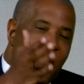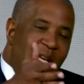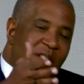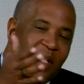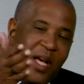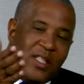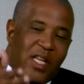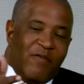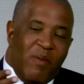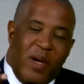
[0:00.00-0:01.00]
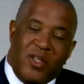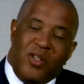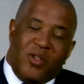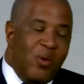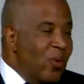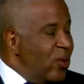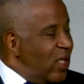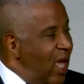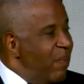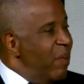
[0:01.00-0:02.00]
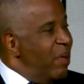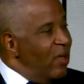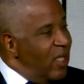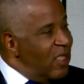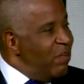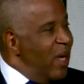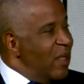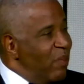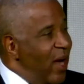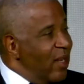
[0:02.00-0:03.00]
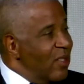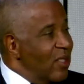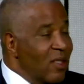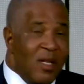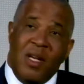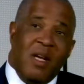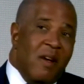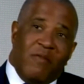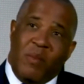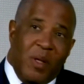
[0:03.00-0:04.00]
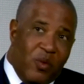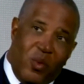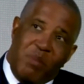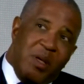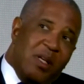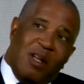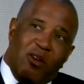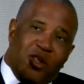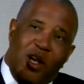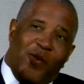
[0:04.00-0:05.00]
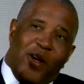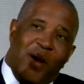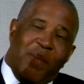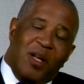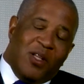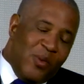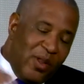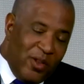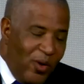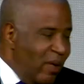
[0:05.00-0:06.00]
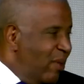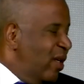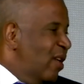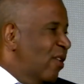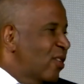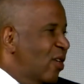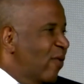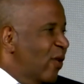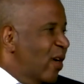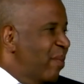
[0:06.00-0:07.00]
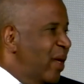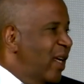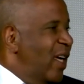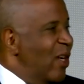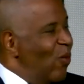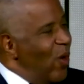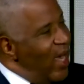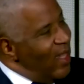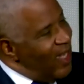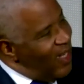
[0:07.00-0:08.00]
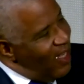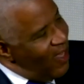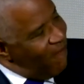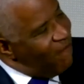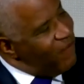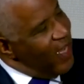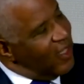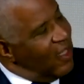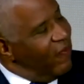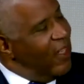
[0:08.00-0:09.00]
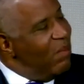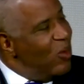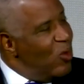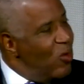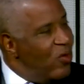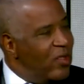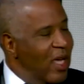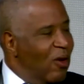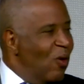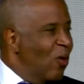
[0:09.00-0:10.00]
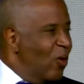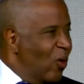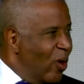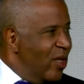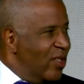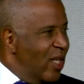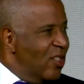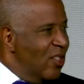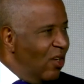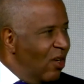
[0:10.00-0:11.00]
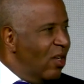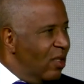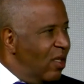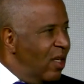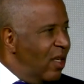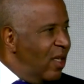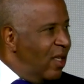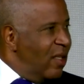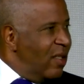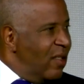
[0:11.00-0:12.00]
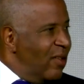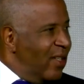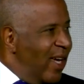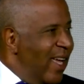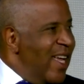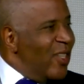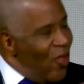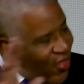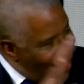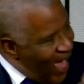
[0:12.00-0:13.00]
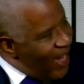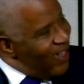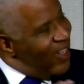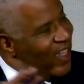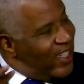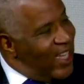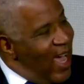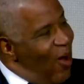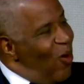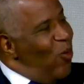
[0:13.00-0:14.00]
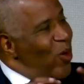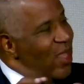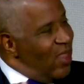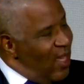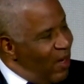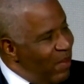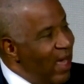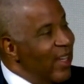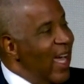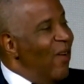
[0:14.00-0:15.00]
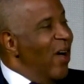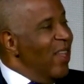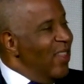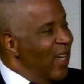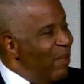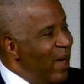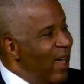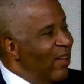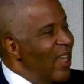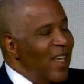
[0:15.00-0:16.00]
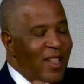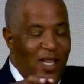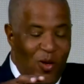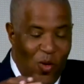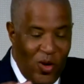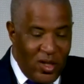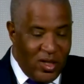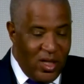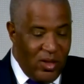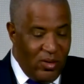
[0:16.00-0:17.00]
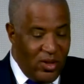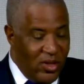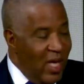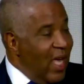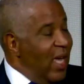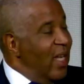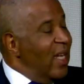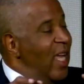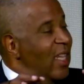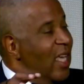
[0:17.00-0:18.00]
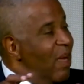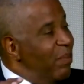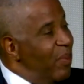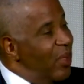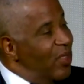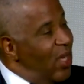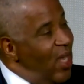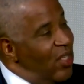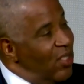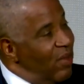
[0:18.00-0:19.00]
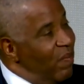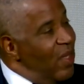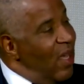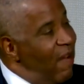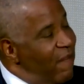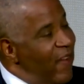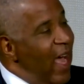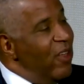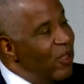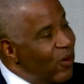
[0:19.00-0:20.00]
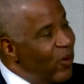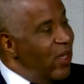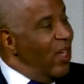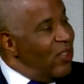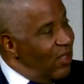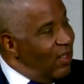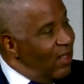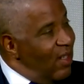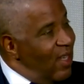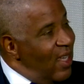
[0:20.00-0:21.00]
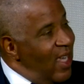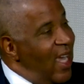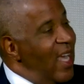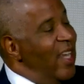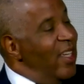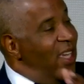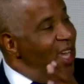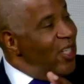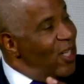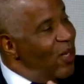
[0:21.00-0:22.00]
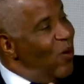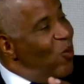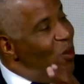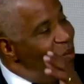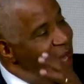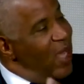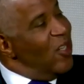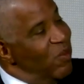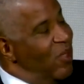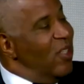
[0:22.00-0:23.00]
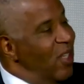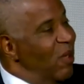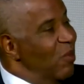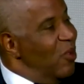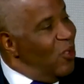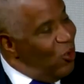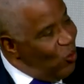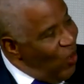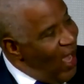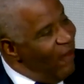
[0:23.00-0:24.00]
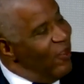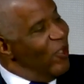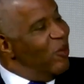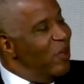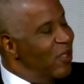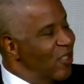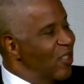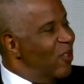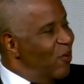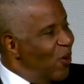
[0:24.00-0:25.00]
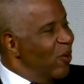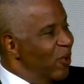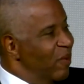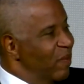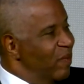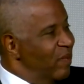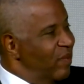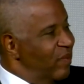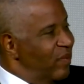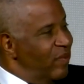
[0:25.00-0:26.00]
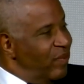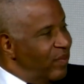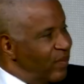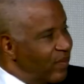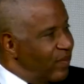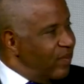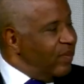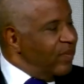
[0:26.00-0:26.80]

insights, information, tools, capabilities, best practices from a $3 billion software company to a $30 million software company in a way that effectively moves that whole organization along. I see. Okay. So that is how we think about and how I think about the organizational design and the implementation of value creation mm-hmm. and engaging with management teams to drive those businesses forward. I, this is interesting.